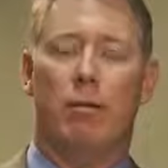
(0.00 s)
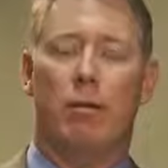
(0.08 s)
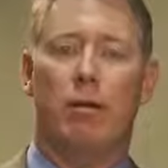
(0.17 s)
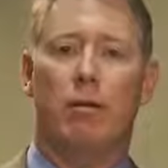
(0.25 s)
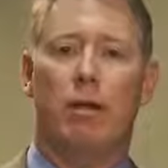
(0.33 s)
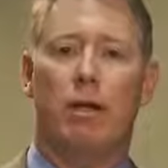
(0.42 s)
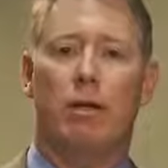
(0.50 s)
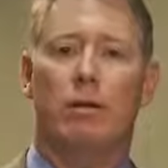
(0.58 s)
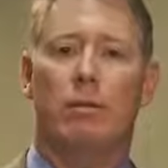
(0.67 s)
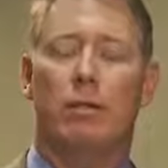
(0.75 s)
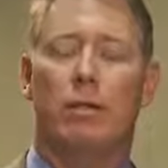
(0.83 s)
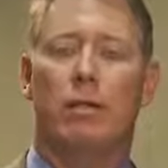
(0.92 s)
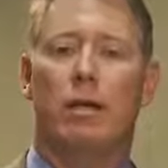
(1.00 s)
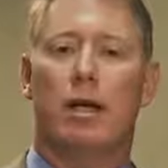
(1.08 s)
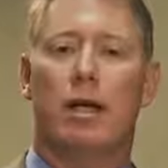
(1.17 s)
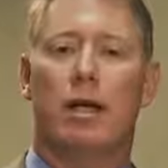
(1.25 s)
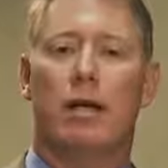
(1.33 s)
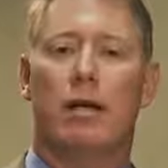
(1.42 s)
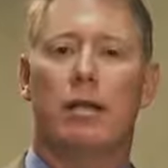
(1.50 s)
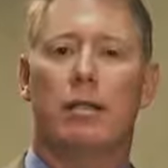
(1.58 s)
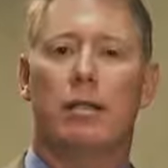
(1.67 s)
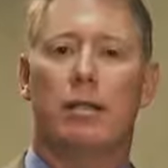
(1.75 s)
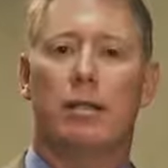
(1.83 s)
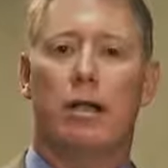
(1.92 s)
number one, was I
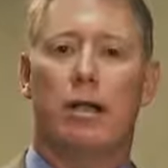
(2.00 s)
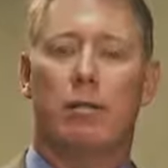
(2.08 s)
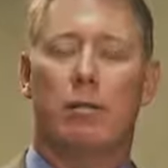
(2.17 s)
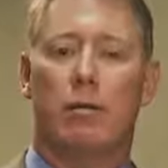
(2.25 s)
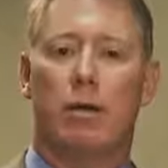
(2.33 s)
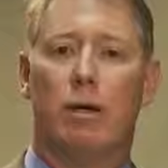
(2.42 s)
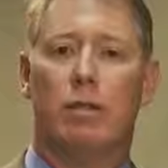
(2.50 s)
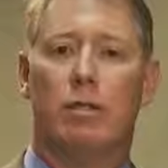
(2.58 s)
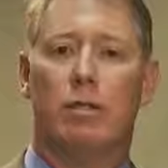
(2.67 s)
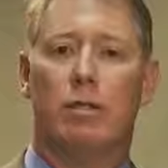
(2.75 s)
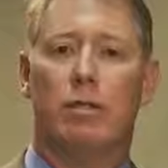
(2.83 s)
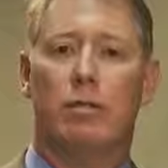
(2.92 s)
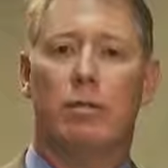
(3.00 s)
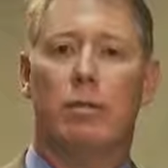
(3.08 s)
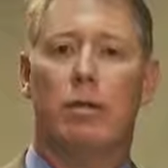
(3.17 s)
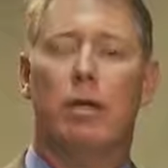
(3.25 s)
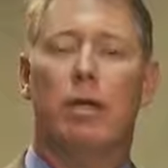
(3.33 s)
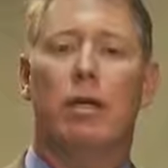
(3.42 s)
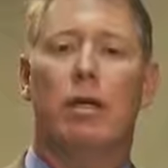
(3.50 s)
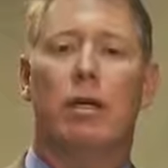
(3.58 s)
did not want to